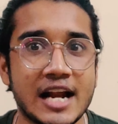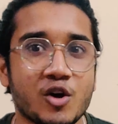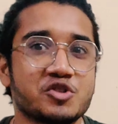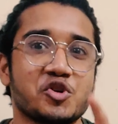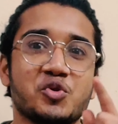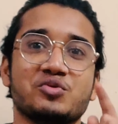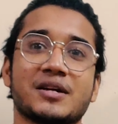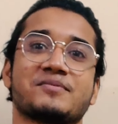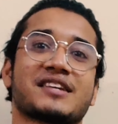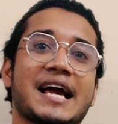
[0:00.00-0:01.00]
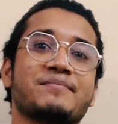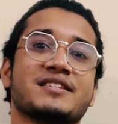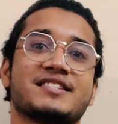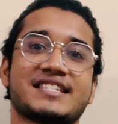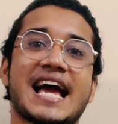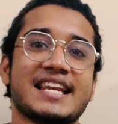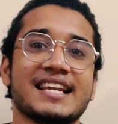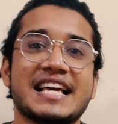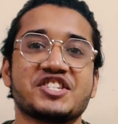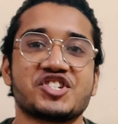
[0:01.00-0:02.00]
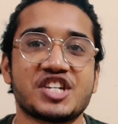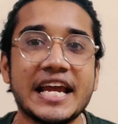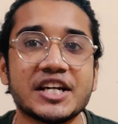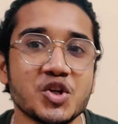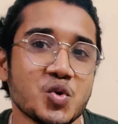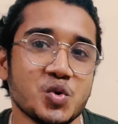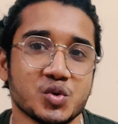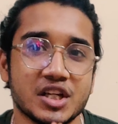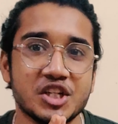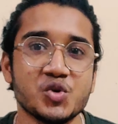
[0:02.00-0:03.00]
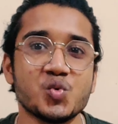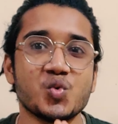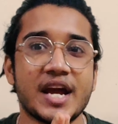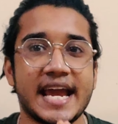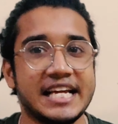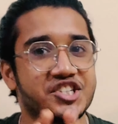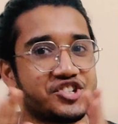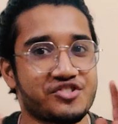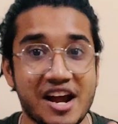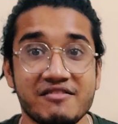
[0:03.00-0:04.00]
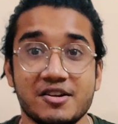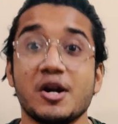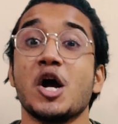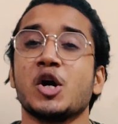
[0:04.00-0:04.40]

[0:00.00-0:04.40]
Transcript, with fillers: and also do subscribe this channel and stay tuned to the New Age Traveler